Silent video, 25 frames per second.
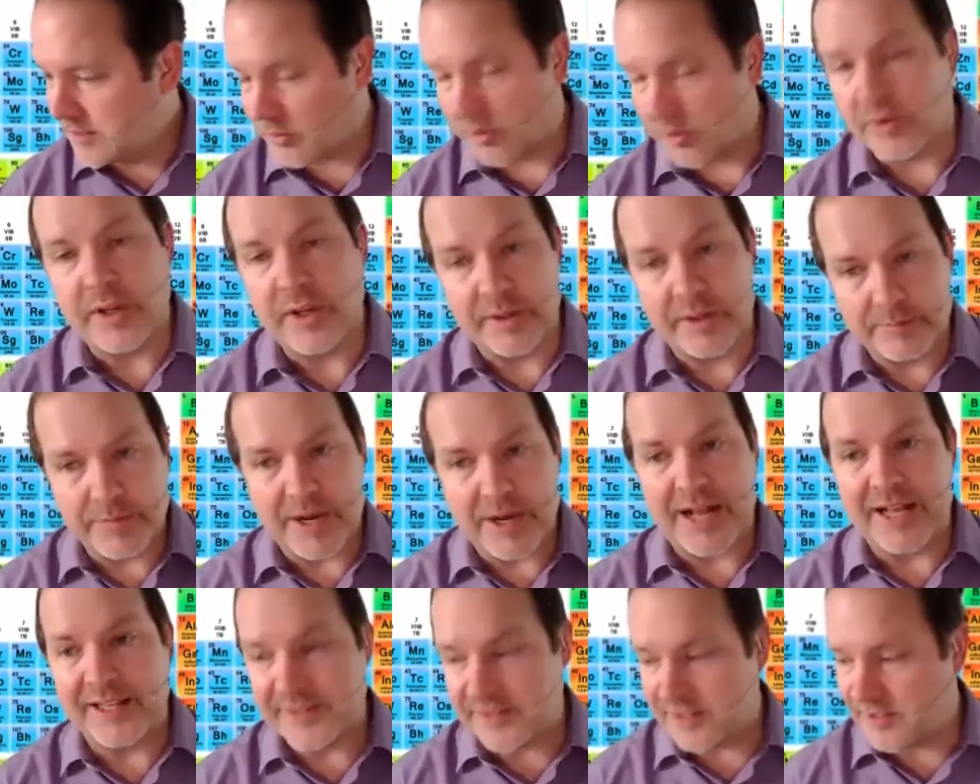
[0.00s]
or the
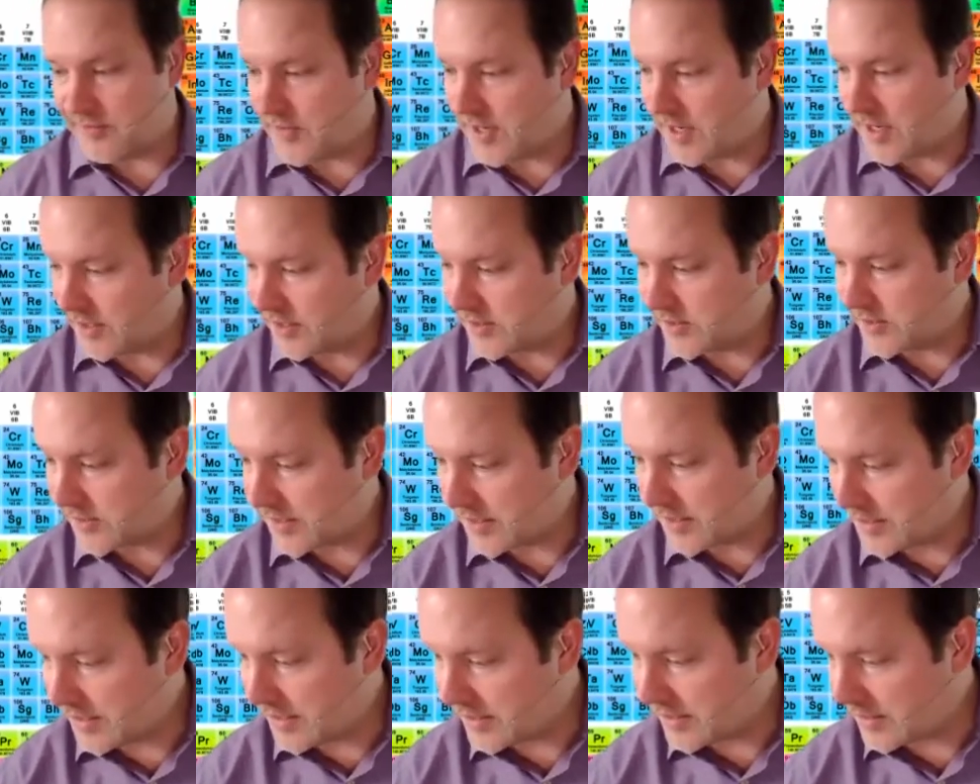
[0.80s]
positive
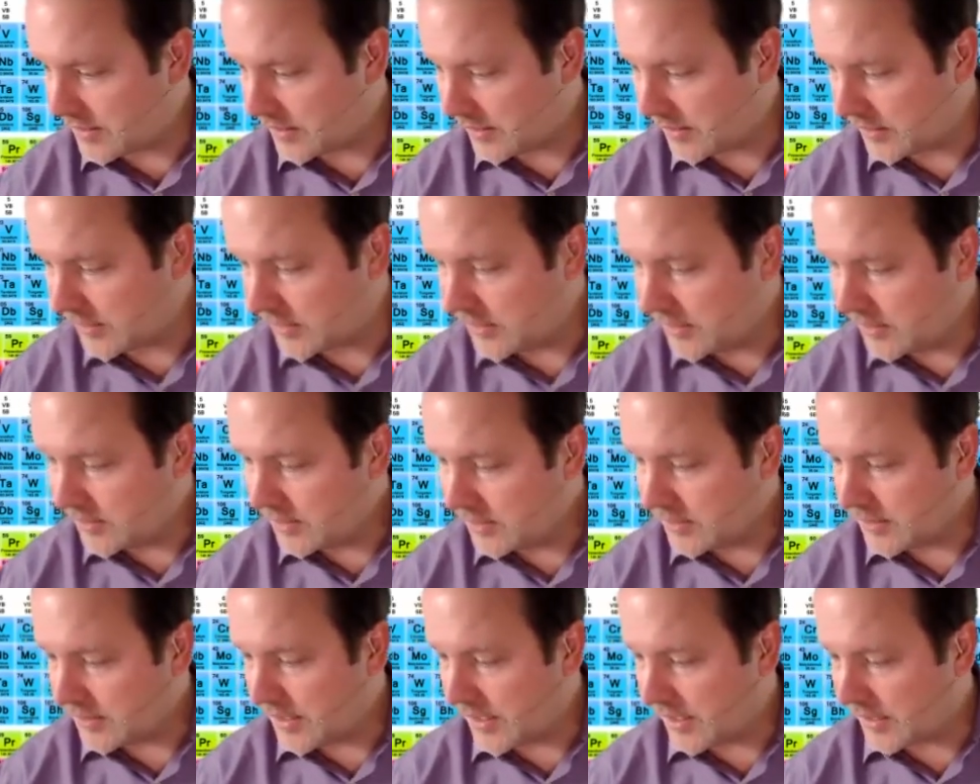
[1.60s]
ions, and then the
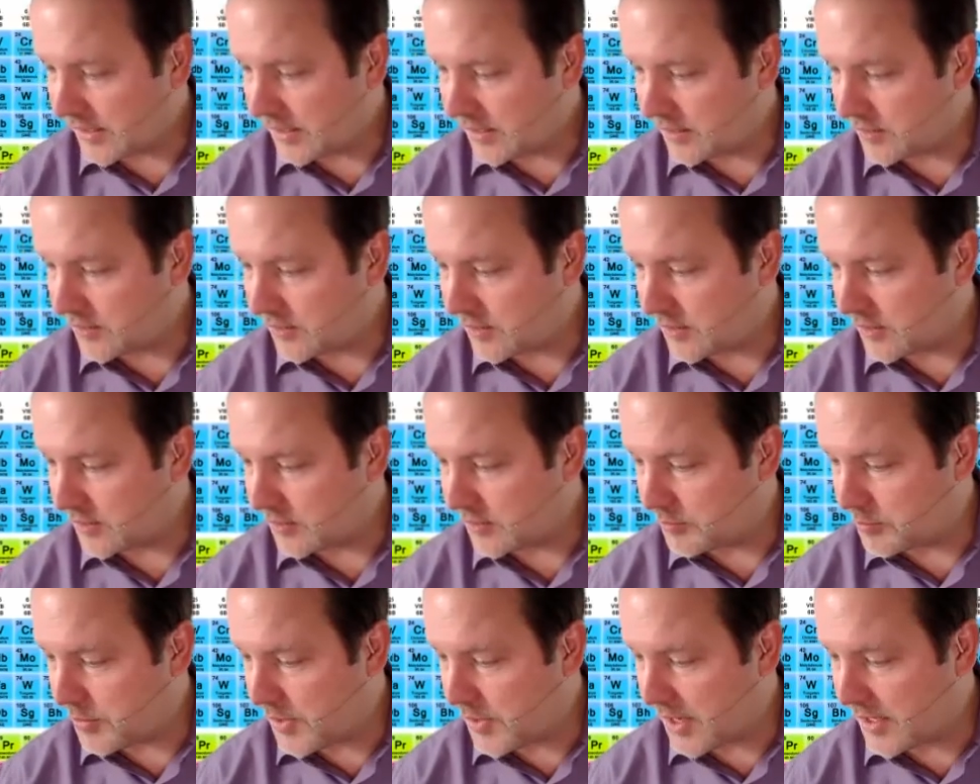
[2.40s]
neg- uh,
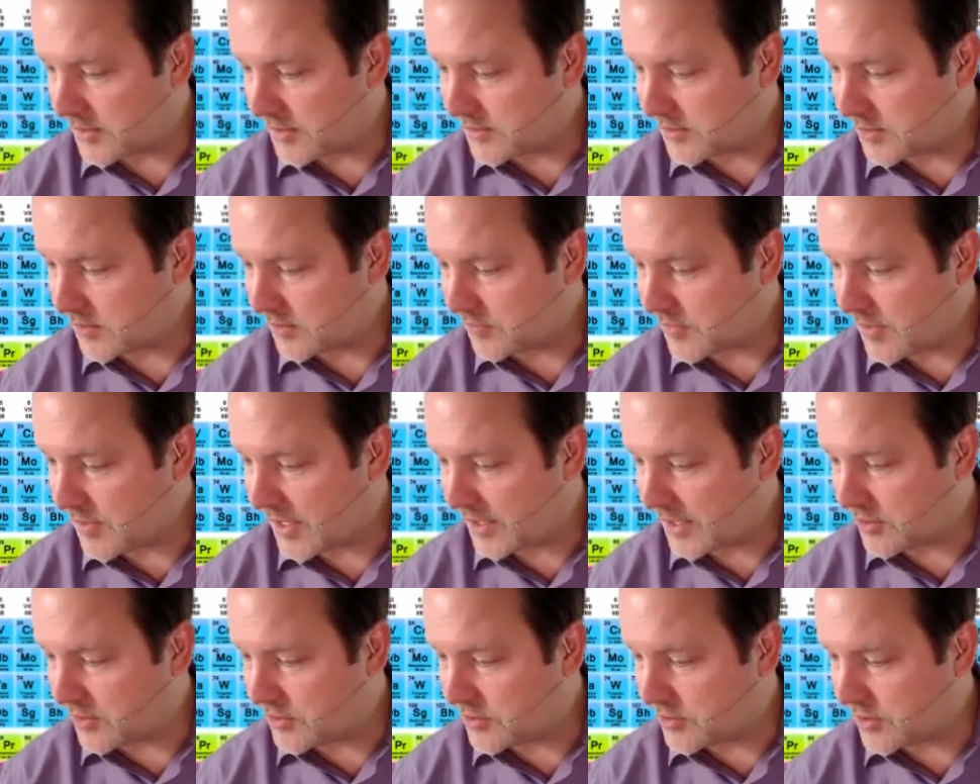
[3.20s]
the positive
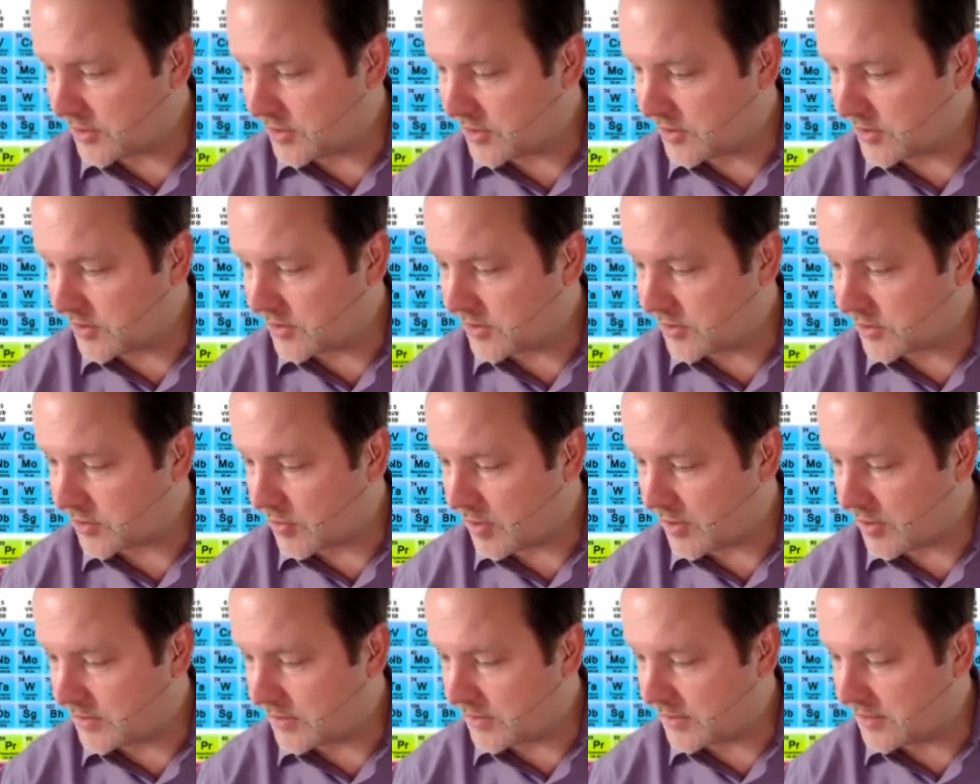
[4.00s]
hydrogens
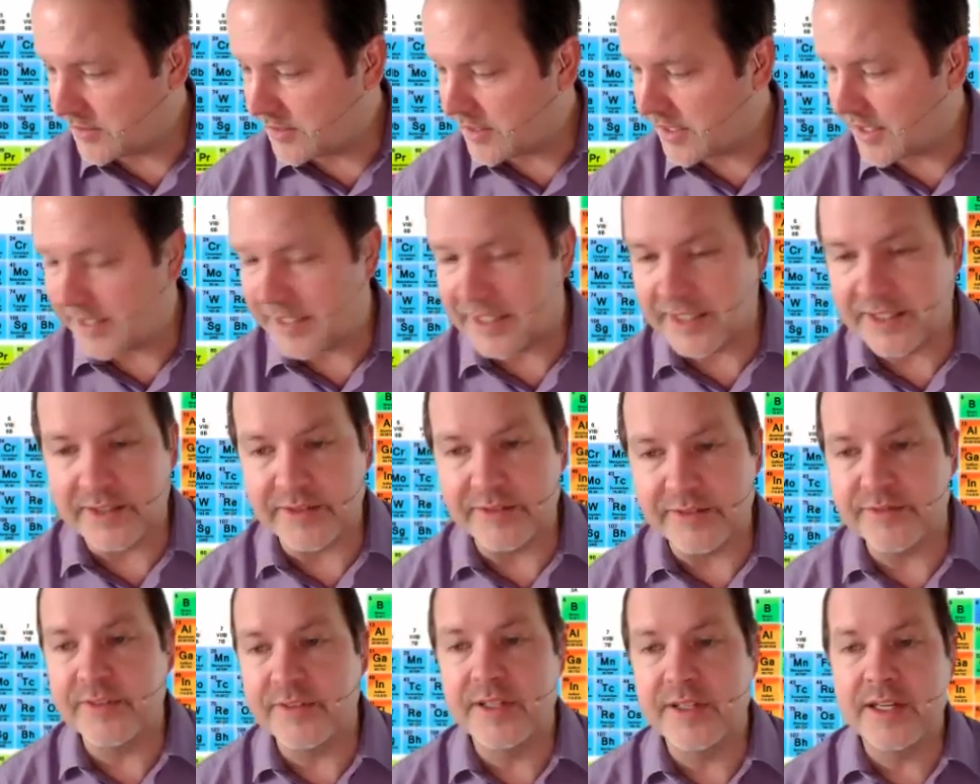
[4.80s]
surrounding the
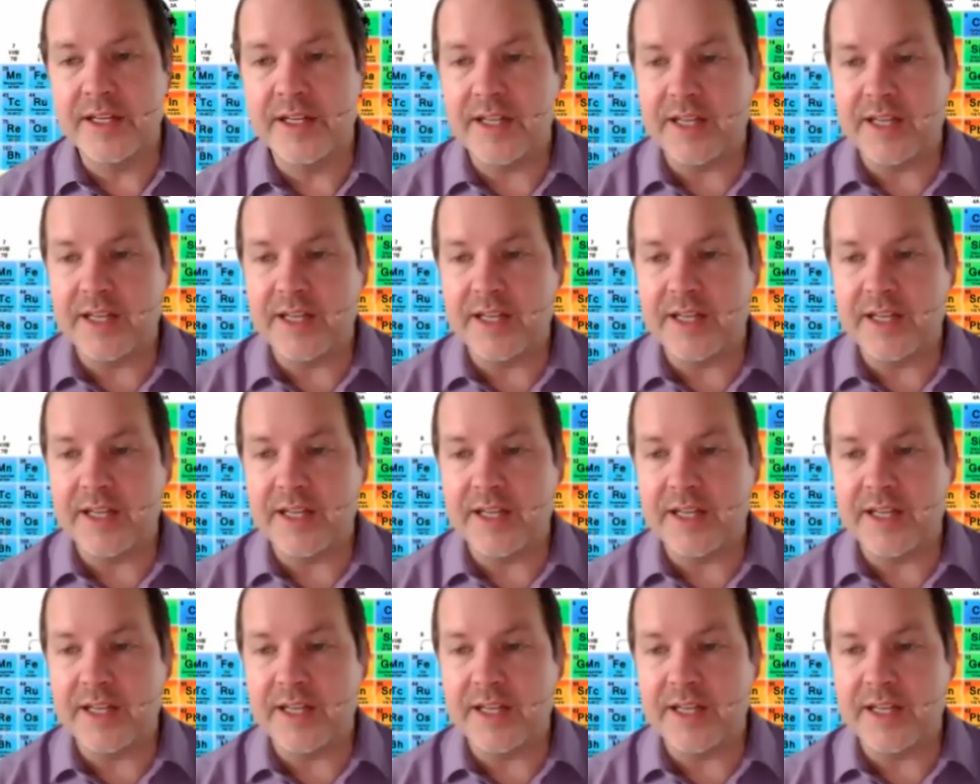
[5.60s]
negative